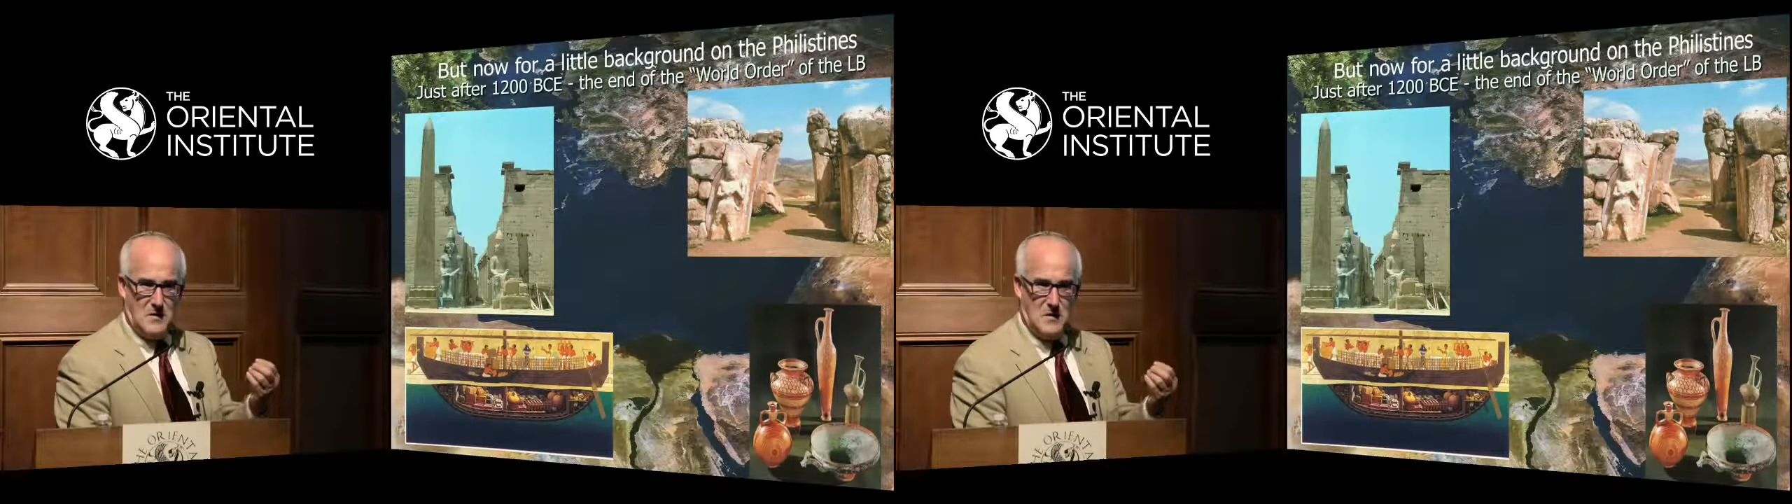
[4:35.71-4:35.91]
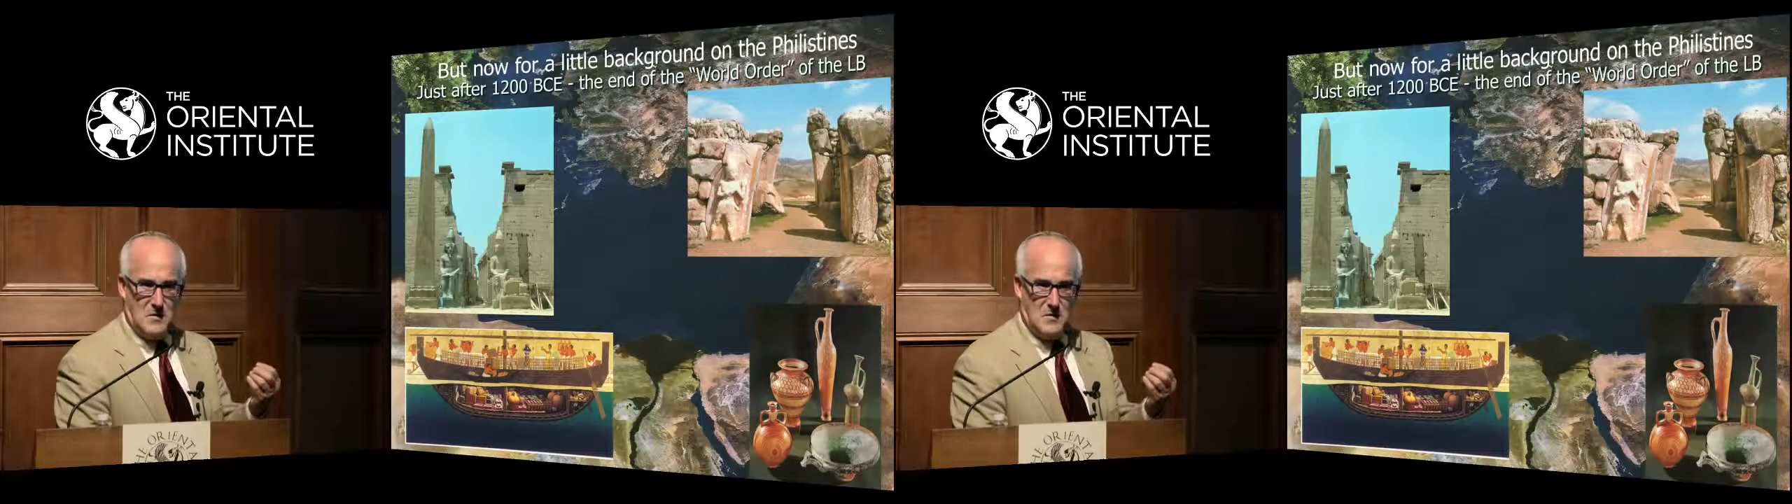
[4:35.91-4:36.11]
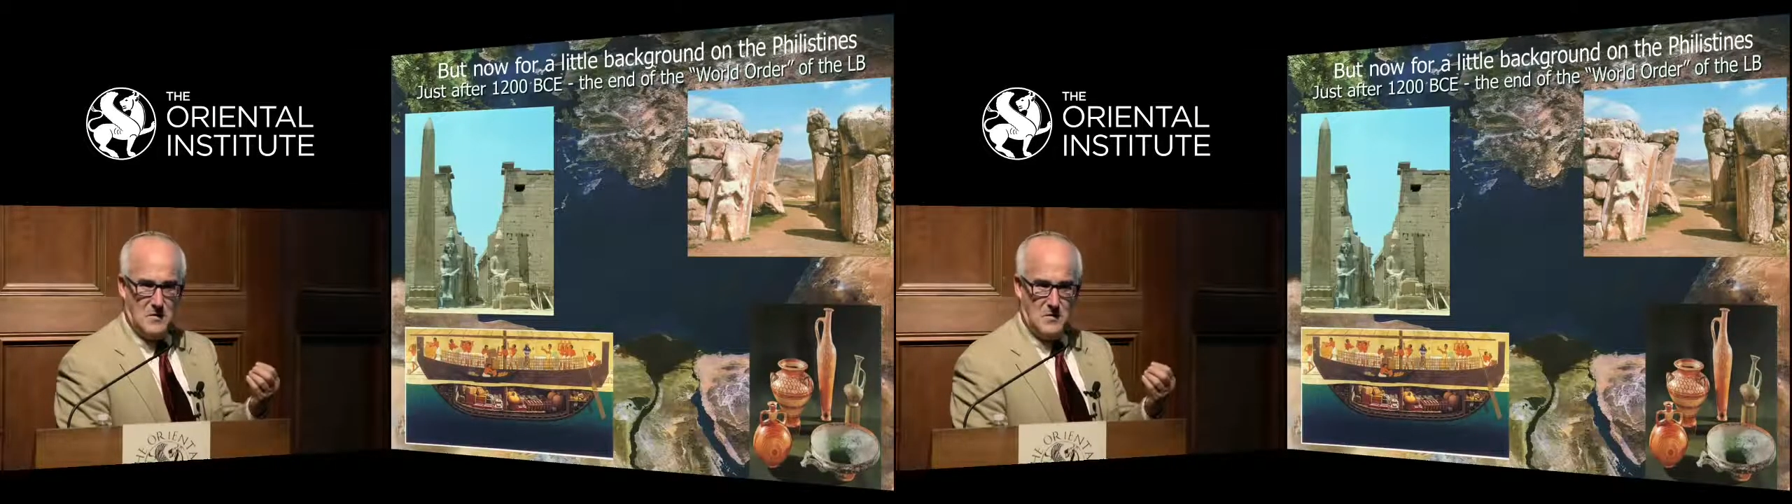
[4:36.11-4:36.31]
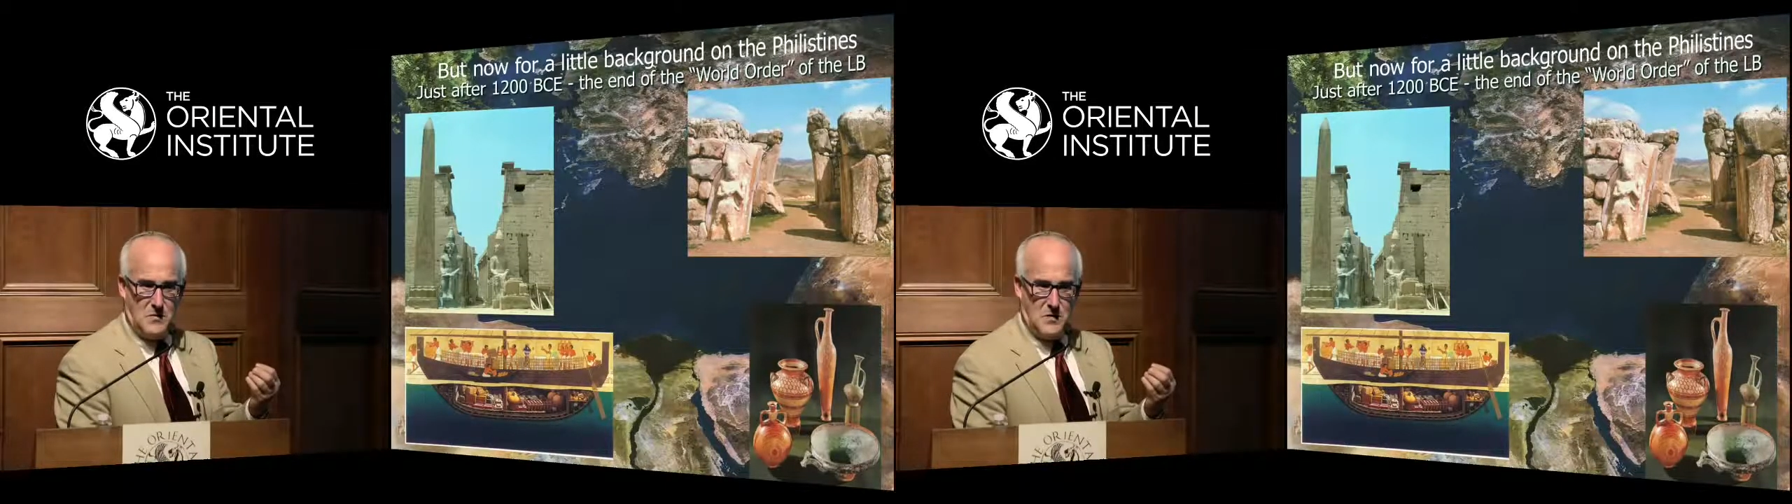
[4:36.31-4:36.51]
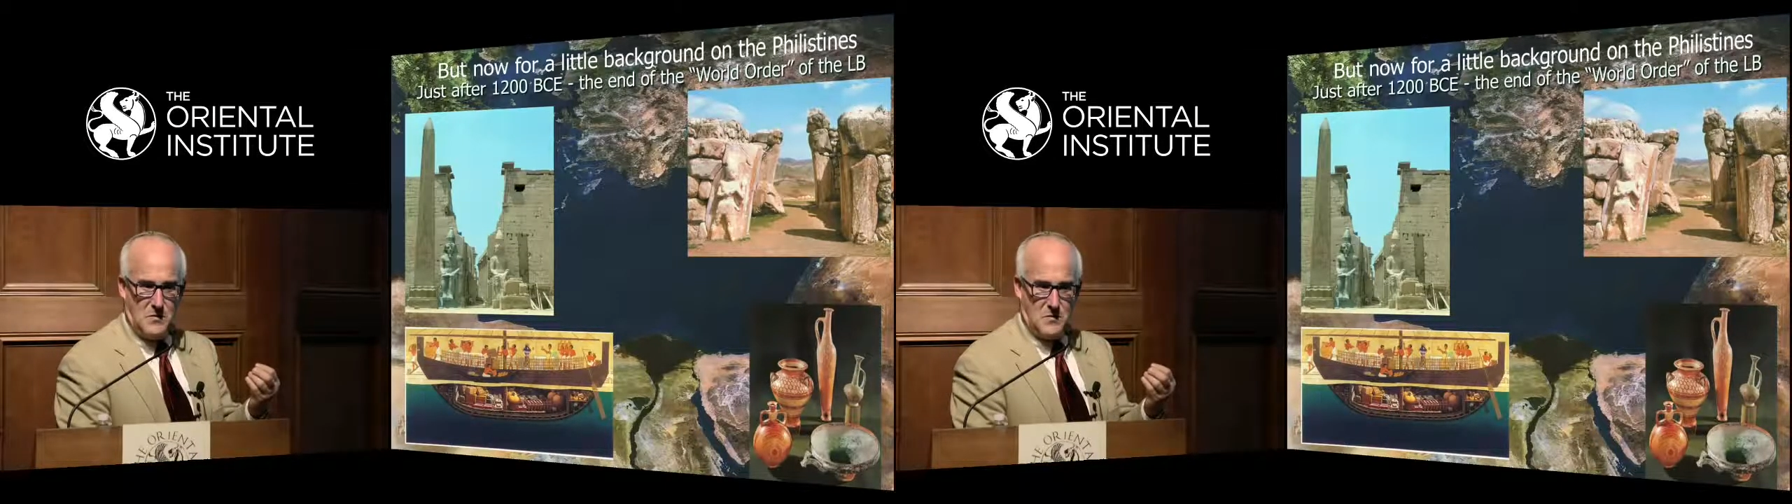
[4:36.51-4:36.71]
will
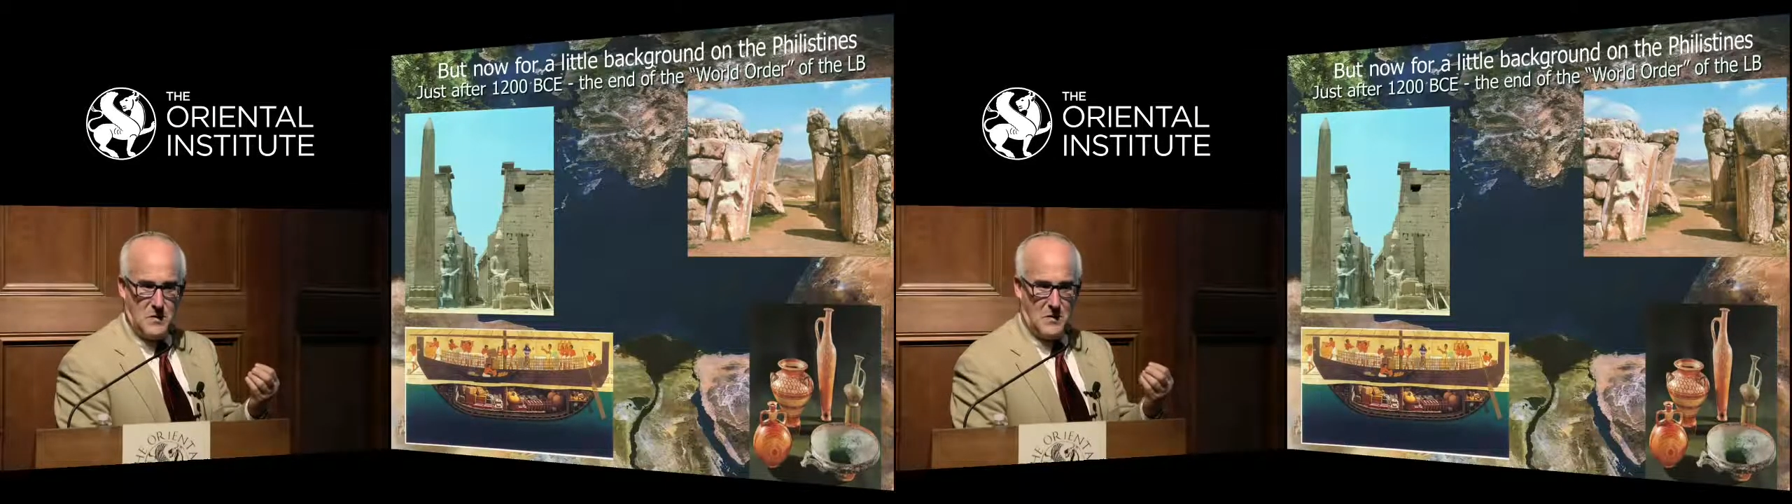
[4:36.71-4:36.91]
agree with me,